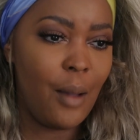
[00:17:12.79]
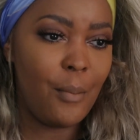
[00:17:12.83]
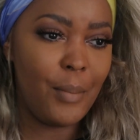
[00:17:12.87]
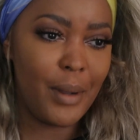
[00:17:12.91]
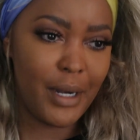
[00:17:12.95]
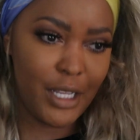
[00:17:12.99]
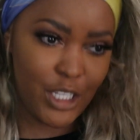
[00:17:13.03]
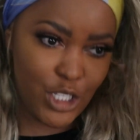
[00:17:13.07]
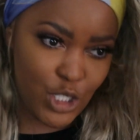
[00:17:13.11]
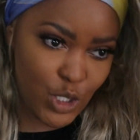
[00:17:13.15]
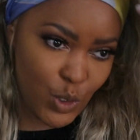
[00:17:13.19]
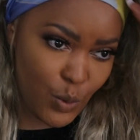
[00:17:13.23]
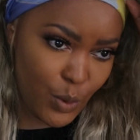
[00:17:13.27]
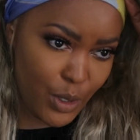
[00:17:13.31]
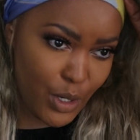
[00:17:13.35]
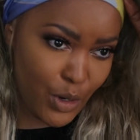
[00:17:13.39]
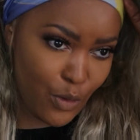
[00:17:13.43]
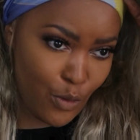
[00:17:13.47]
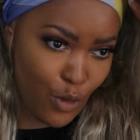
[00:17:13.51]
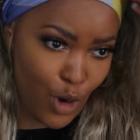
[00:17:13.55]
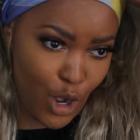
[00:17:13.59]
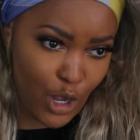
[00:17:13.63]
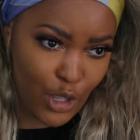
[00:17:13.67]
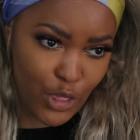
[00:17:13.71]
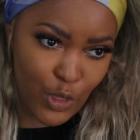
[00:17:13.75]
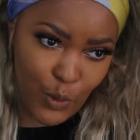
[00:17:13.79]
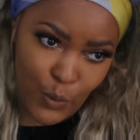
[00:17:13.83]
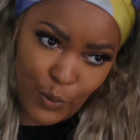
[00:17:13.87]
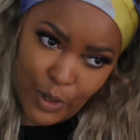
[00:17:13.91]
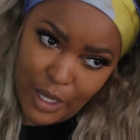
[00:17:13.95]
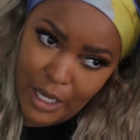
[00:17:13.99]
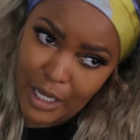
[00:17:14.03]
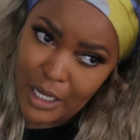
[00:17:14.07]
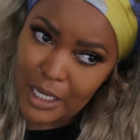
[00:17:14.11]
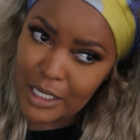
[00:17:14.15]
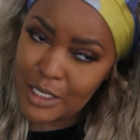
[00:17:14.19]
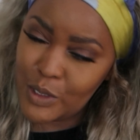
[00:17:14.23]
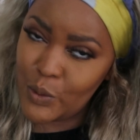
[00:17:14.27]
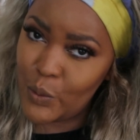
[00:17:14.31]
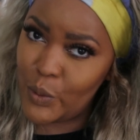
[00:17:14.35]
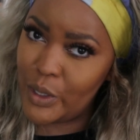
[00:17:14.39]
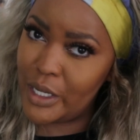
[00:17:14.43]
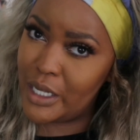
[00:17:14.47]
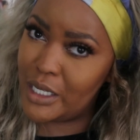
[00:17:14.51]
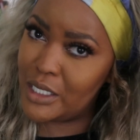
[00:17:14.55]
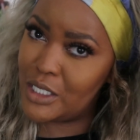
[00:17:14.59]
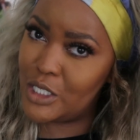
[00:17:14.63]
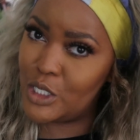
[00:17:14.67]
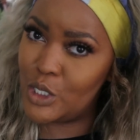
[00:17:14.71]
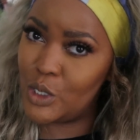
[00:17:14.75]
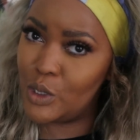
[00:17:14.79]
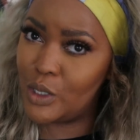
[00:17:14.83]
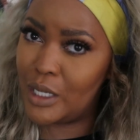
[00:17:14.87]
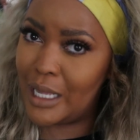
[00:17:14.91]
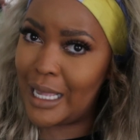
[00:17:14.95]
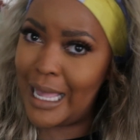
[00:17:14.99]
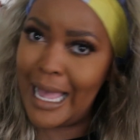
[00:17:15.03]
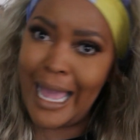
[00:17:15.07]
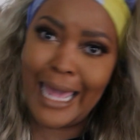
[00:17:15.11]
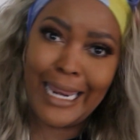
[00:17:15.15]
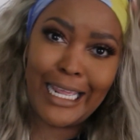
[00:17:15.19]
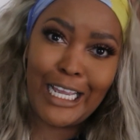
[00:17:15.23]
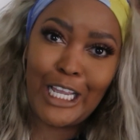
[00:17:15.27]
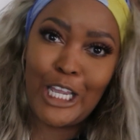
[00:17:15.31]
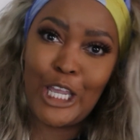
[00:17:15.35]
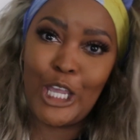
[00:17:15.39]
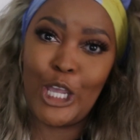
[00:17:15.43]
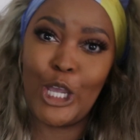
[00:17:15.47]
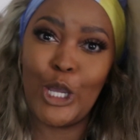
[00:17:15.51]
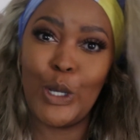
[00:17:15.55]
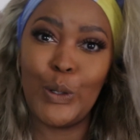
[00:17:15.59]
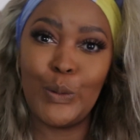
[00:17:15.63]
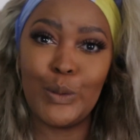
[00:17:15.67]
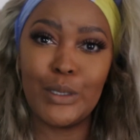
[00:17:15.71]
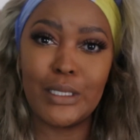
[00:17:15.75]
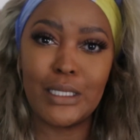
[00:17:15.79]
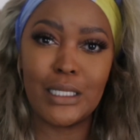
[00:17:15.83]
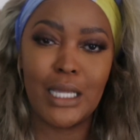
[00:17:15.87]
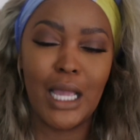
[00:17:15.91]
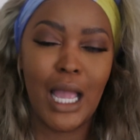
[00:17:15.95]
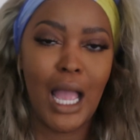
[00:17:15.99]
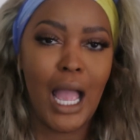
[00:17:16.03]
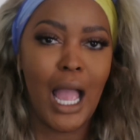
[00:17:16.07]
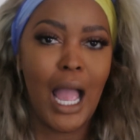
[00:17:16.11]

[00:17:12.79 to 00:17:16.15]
but I still want to rock the wig because the wig is still kind of cute.